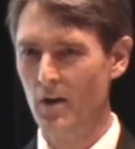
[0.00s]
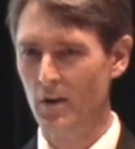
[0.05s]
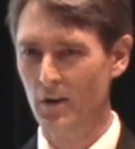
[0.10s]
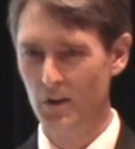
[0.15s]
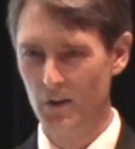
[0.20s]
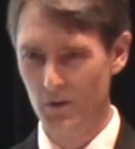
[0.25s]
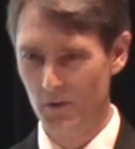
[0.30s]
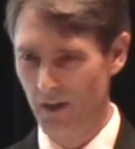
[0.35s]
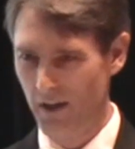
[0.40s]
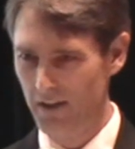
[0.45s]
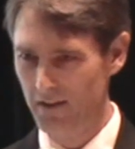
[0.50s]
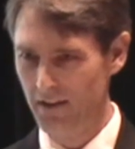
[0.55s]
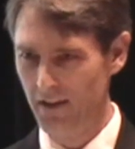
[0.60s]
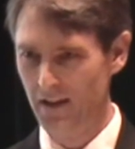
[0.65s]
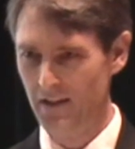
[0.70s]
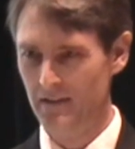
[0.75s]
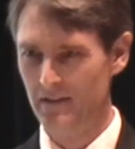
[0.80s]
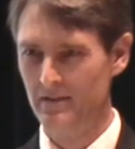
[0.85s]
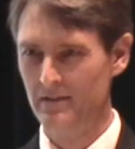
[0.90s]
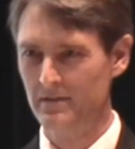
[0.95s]
You don't like
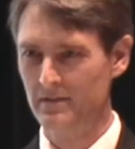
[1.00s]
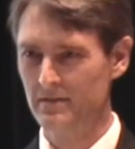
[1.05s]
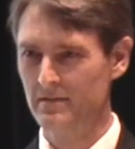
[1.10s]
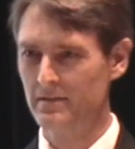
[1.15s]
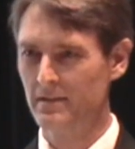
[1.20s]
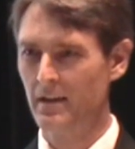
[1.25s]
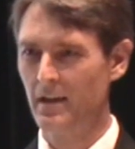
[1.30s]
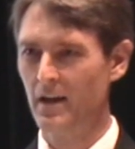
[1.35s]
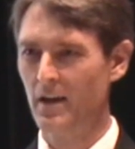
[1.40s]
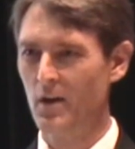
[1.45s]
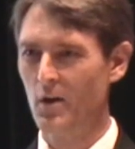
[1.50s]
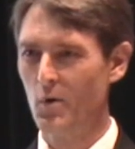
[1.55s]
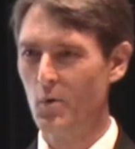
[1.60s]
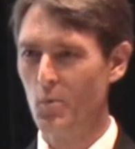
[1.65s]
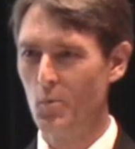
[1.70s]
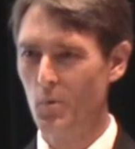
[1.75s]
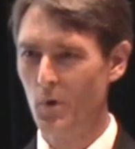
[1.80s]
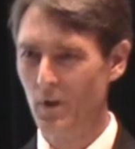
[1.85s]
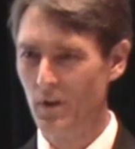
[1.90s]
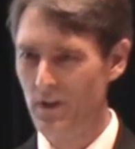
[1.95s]
that?
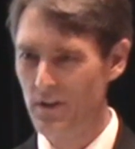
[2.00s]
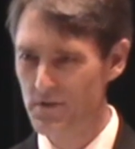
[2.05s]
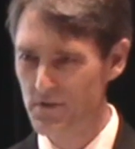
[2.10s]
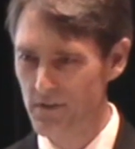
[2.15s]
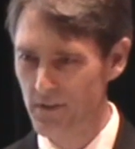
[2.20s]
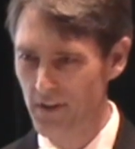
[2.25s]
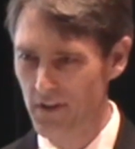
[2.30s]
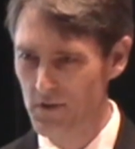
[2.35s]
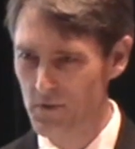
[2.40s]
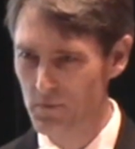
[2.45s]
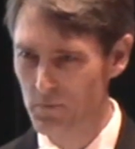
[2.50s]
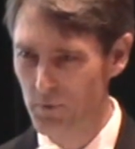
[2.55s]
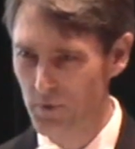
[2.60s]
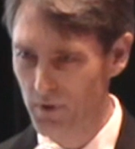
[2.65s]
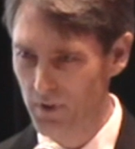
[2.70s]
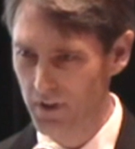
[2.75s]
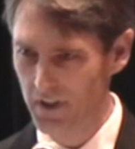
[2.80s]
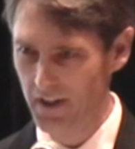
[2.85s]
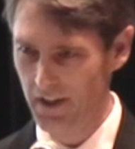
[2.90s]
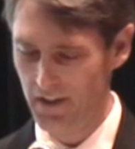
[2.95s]
Well, listen, it's
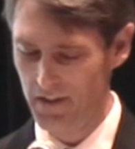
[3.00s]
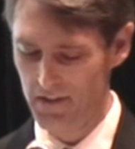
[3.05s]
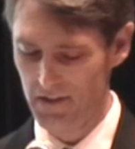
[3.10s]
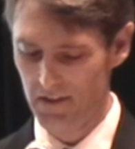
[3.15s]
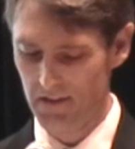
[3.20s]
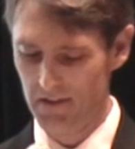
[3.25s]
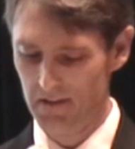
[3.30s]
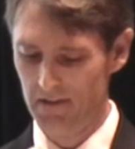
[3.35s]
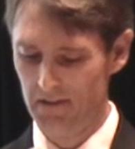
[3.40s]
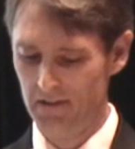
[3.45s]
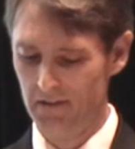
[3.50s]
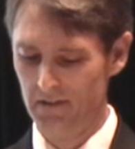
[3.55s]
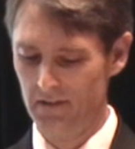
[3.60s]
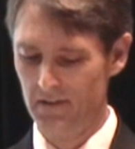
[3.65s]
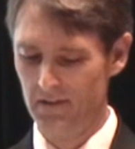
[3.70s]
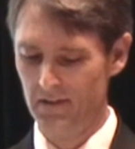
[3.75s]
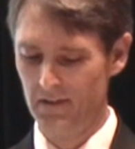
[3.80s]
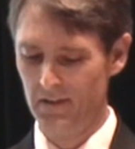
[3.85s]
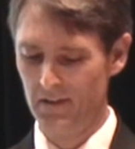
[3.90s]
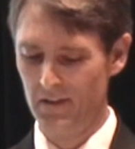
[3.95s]
brilliant.
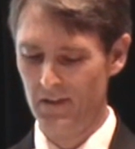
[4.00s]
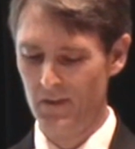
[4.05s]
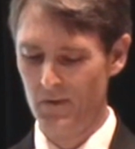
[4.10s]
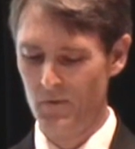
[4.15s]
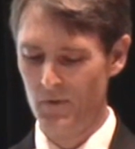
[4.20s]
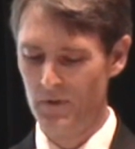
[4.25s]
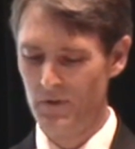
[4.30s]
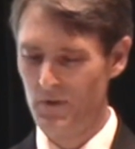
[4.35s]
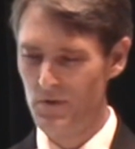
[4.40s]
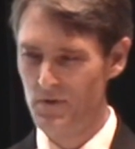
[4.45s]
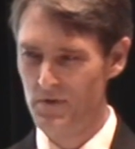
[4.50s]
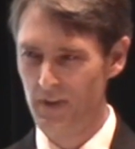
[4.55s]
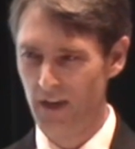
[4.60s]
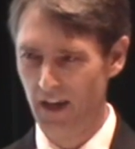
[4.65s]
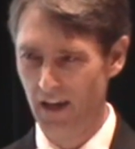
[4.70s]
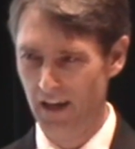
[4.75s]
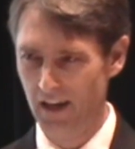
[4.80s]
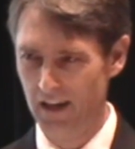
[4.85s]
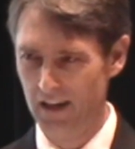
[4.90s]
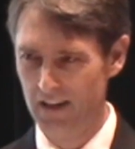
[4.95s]
What they're
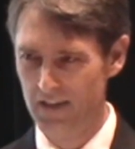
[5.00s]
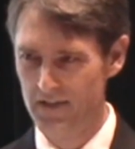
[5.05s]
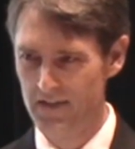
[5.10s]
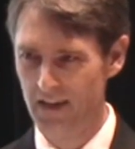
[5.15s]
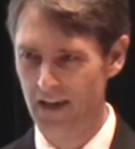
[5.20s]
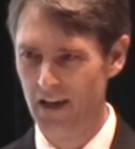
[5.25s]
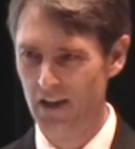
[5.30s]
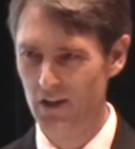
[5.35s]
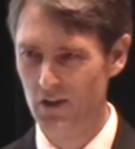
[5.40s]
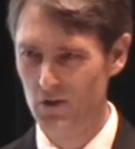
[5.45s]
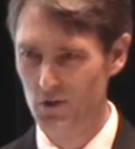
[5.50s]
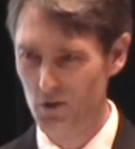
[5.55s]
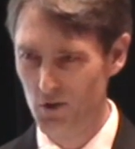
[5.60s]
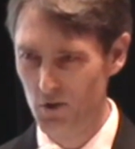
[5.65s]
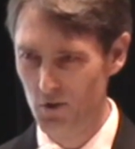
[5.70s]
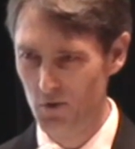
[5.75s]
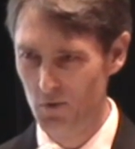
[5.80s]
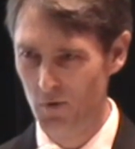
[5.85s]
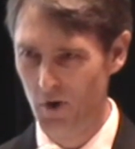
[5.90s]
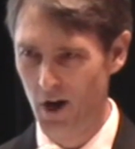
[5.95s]
saying is that
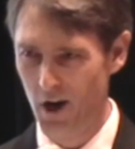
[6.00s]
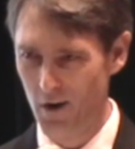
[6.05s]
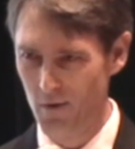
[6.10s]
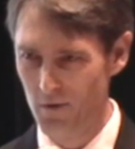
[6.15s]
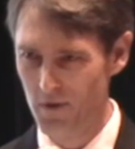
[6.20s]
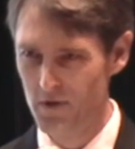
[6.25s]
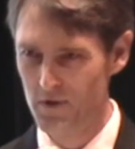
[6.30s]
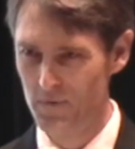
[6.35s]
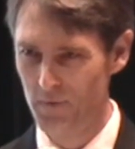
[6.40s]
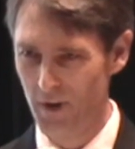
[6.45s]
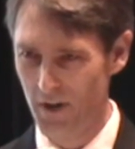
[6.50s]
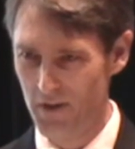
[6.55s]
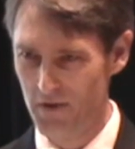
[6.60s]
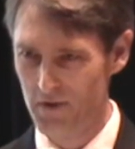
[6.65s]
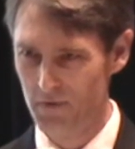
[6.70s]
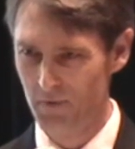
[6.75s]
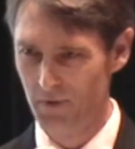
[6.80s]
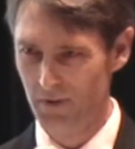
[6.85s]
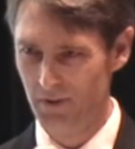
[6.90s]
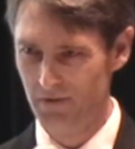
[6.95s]
you are
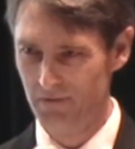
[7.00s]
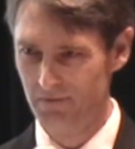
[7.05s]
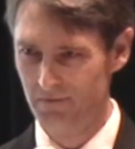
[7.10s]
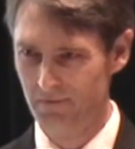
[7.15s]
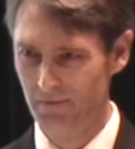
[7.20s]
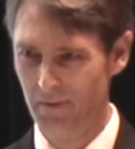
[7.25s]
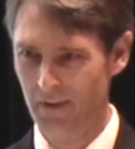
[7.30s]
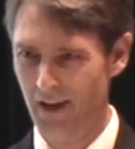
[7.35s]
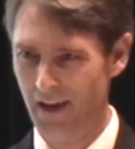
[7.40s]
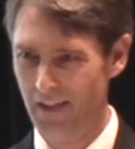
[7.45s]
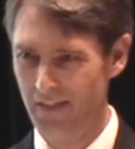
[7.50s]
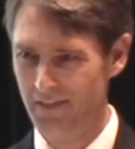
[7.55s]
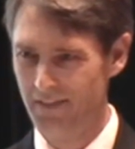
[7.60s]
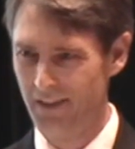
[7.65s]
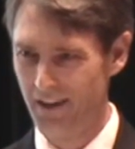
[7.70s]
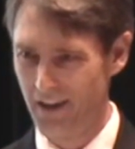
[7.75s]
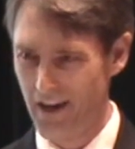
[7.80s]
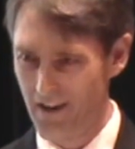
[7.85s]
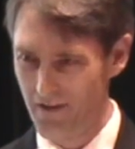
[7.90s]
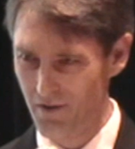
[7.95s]
responsible, not
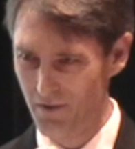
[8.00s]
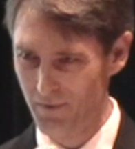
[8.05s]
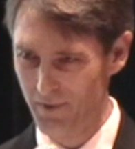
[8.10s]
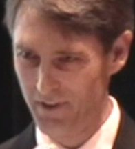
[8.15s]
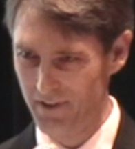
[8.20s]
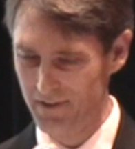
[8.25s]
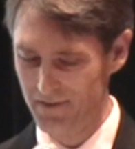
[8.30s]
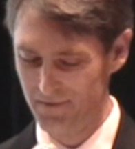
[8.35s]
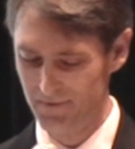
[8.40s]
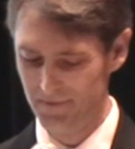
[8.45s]
the government.